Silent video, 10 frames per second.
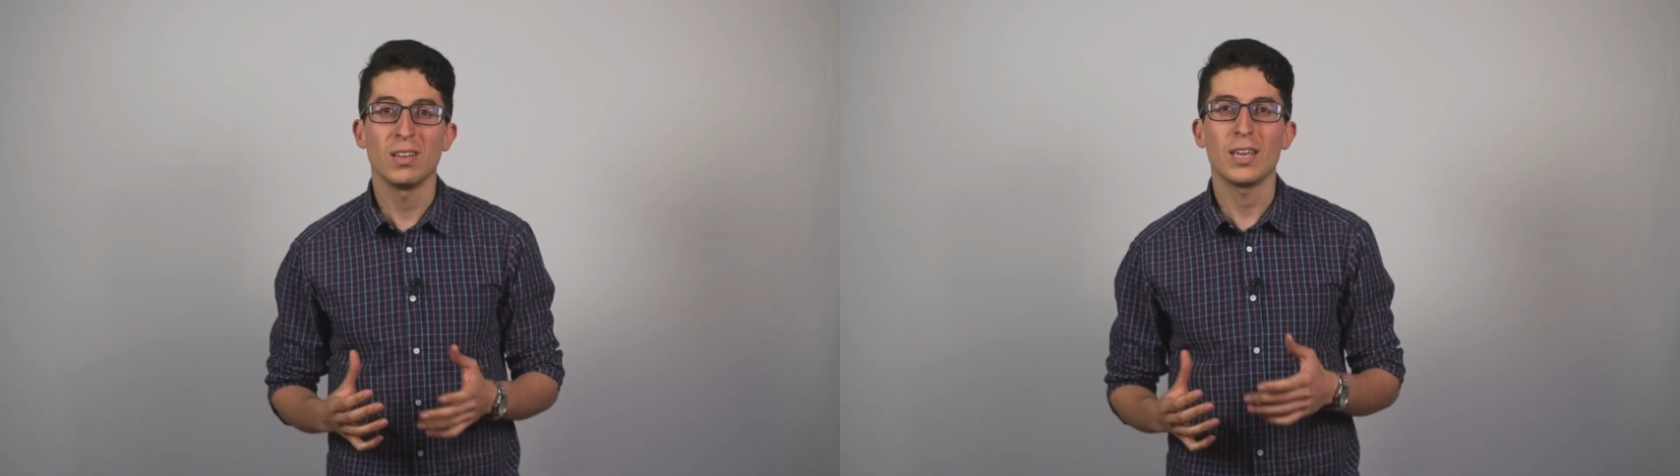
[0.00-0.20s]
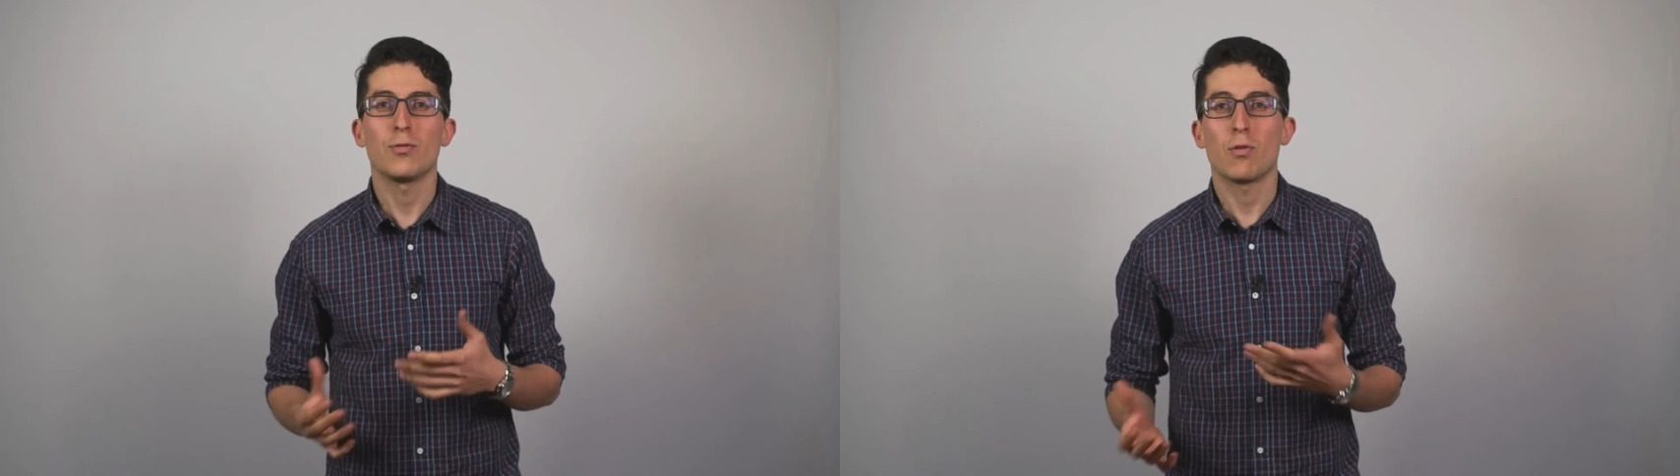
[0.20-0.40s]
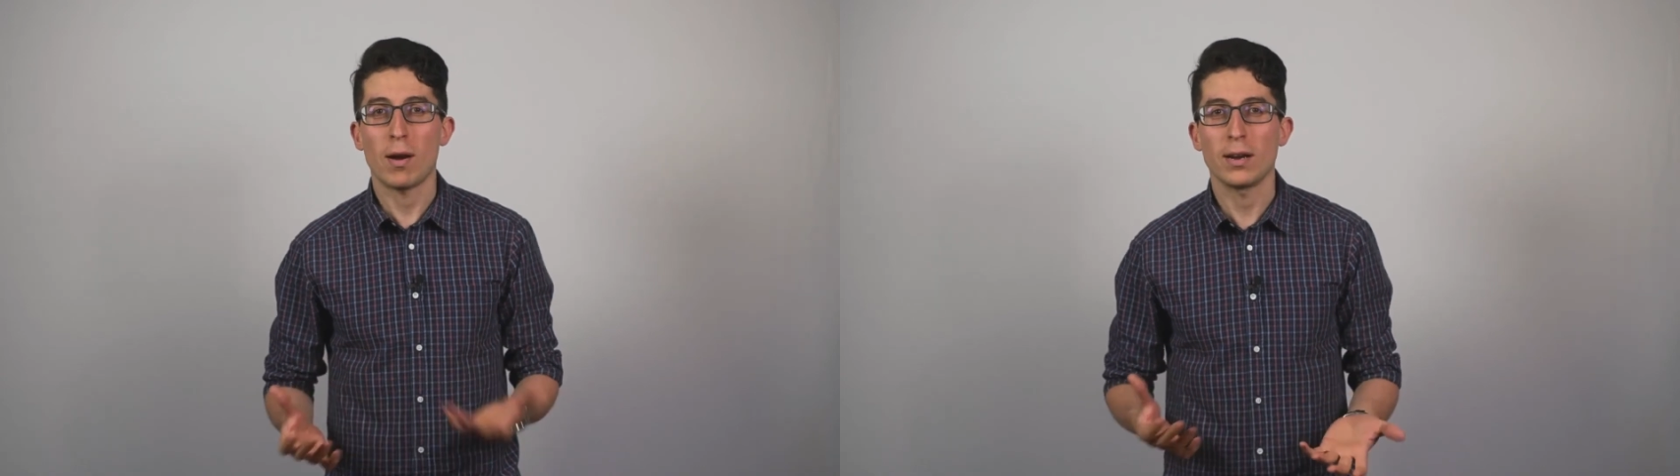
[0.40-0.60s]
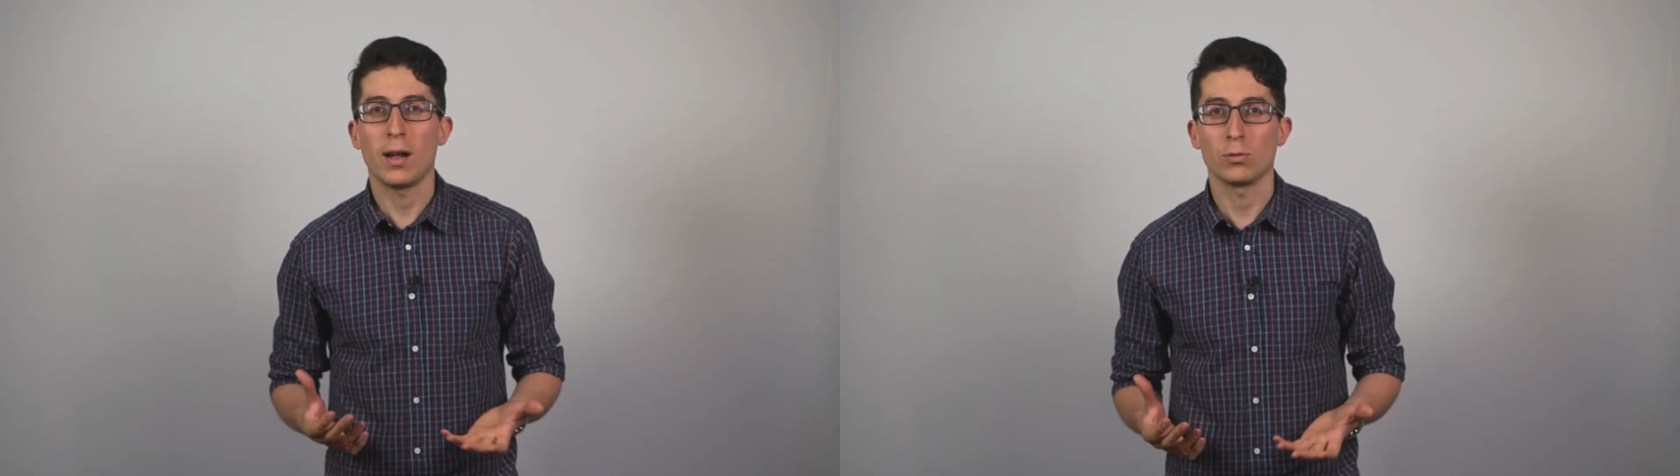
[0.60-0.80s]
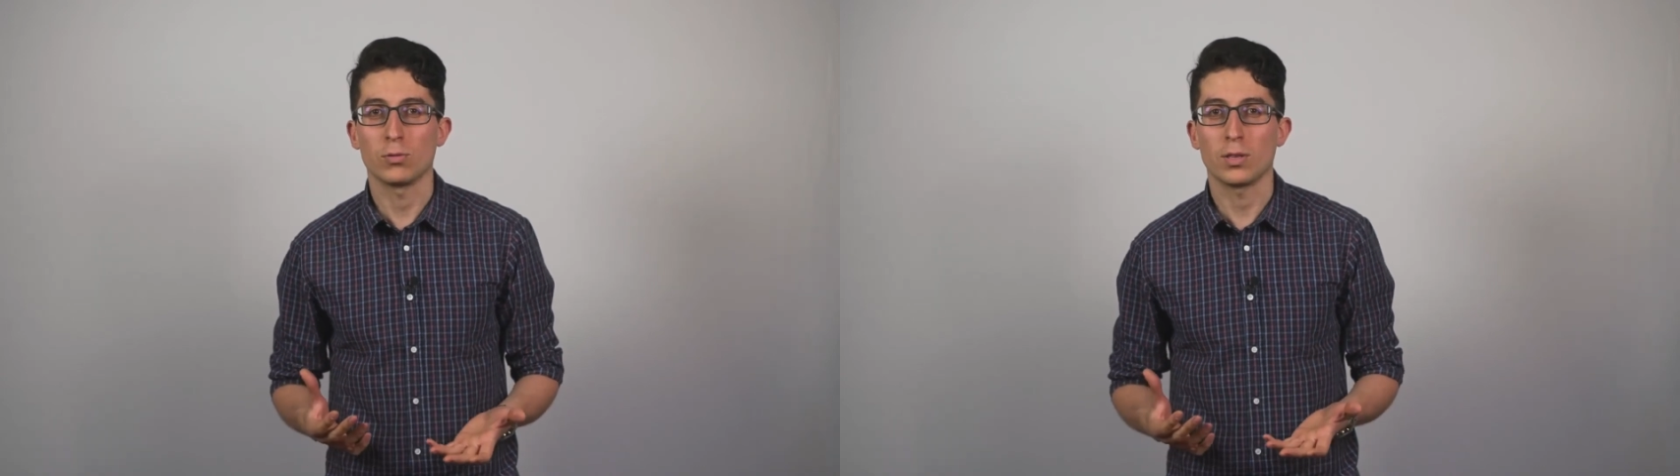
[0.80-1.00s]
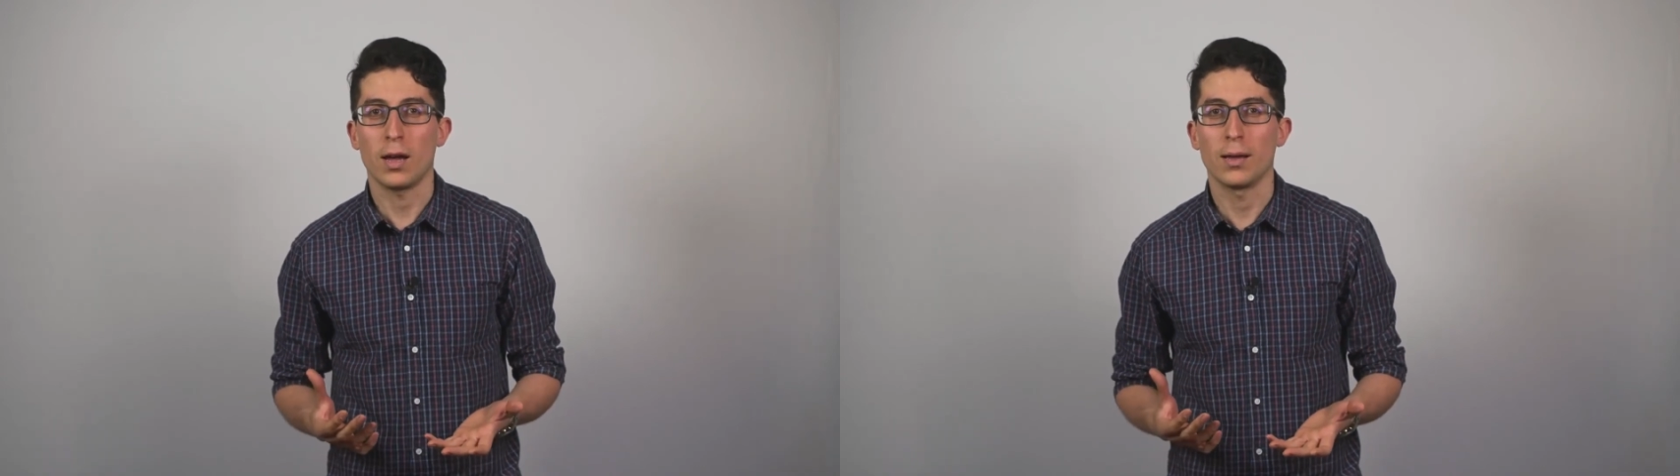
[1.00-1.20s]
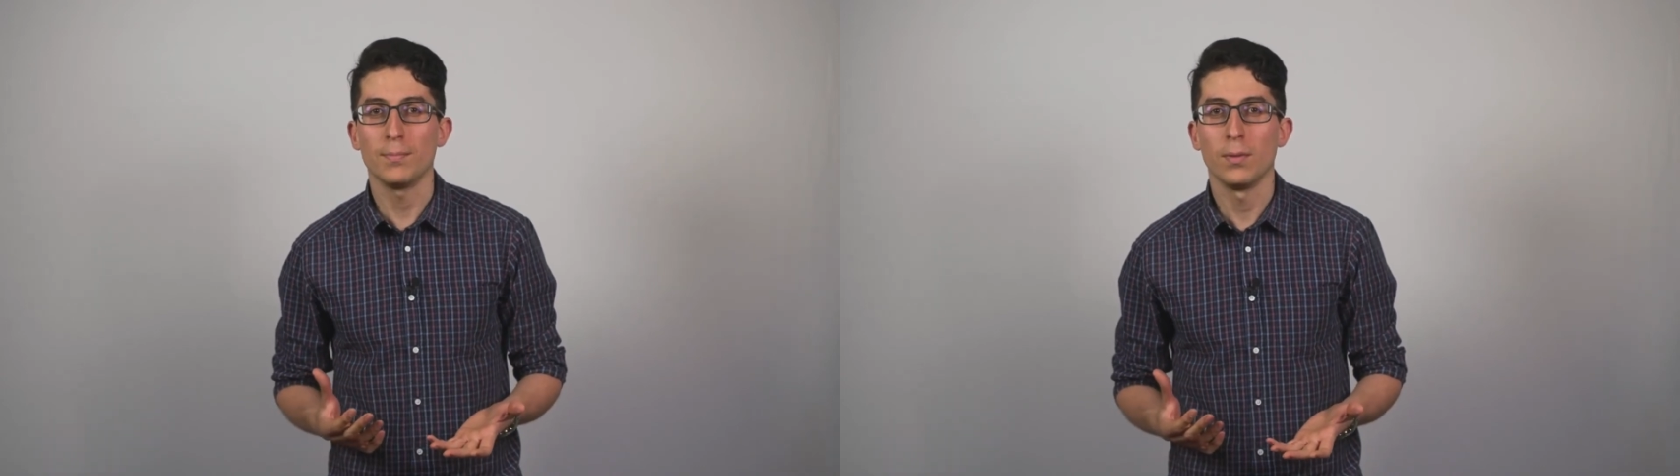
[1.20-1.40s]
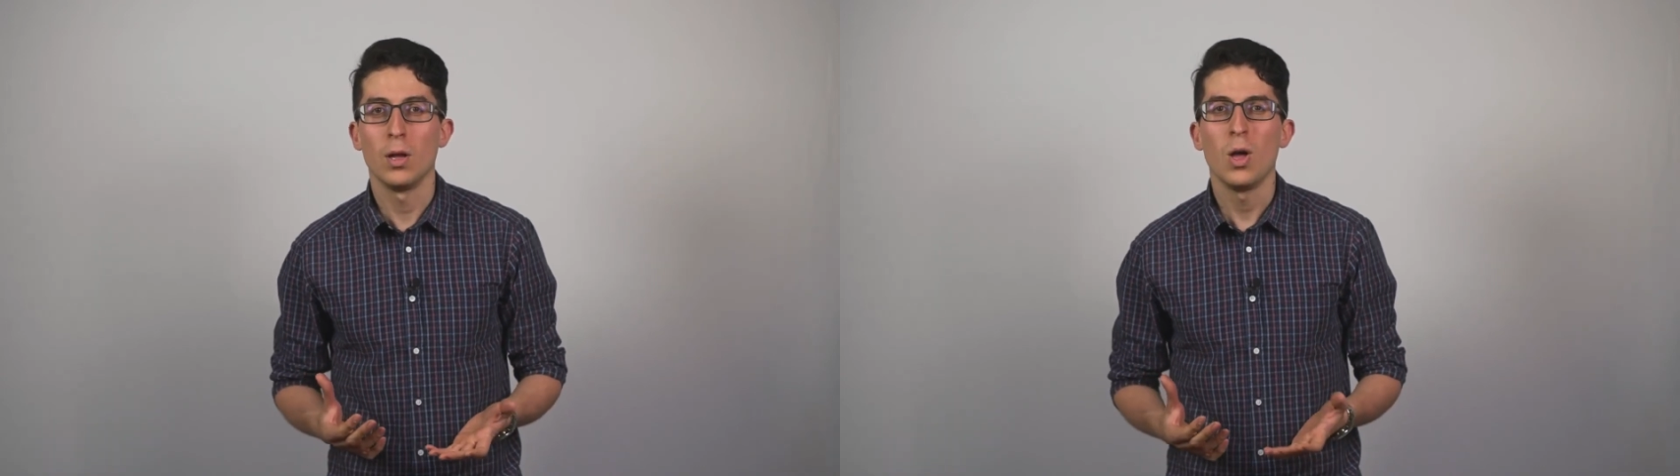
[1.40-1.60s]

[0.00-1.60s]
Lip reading: if you're running out of time